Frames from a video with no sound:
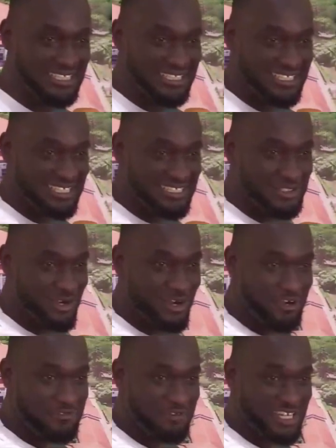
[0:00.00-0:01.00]
This
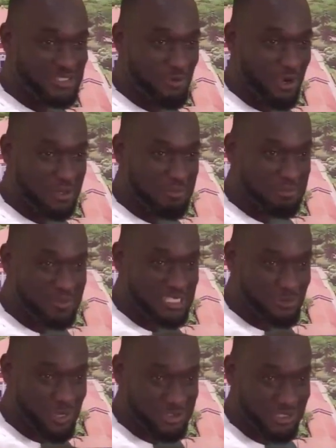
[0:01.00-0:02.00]
young fresh boy, please,
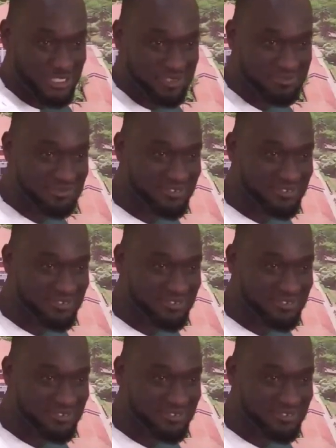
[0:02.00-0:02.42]
what's your name?